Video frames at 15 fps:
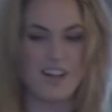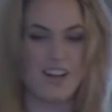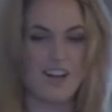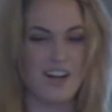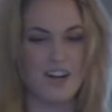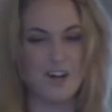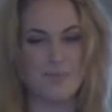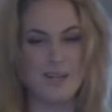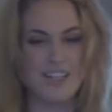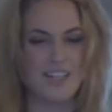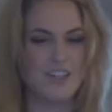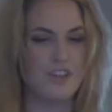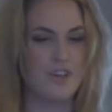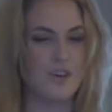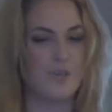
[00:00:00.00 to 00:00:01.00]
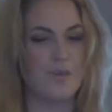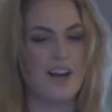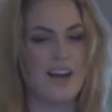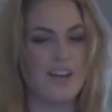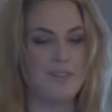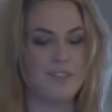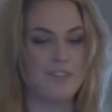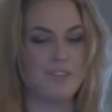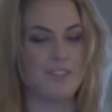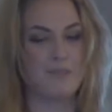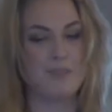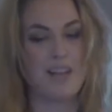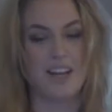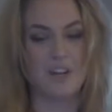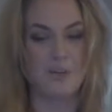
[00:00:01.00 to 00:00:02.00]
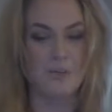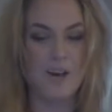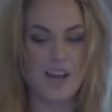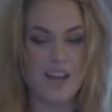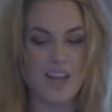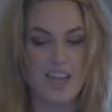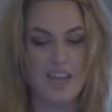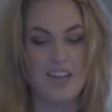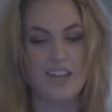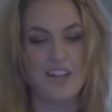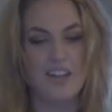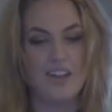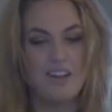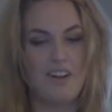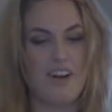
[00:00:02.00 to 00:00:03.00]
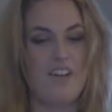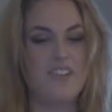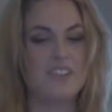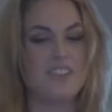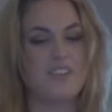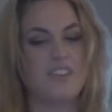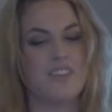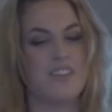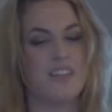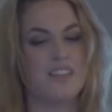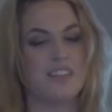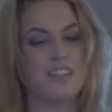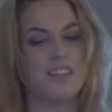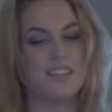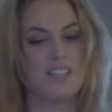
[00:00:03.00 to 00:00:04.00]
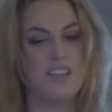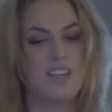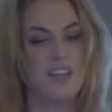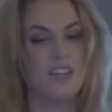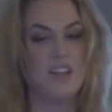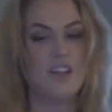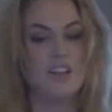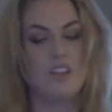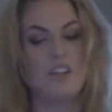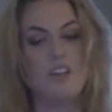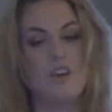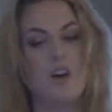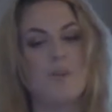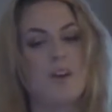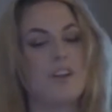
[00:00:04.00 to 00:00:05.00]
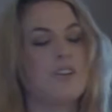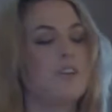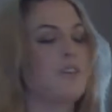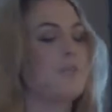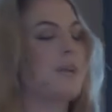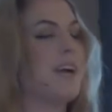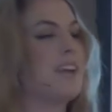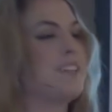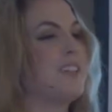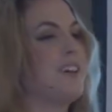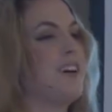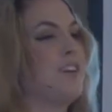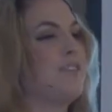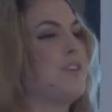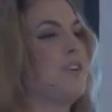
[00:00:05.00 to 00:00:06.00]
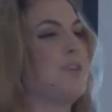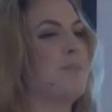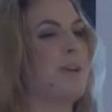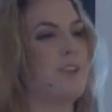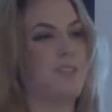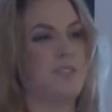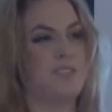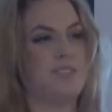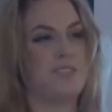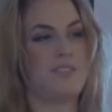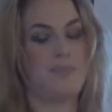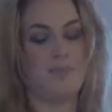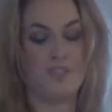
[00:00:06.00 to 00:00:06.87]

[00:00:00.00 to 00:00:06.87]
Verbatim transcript: Um, I didn't know why I was using black and white, all these different things. And I said, you know, I want to go back to art fundamentals.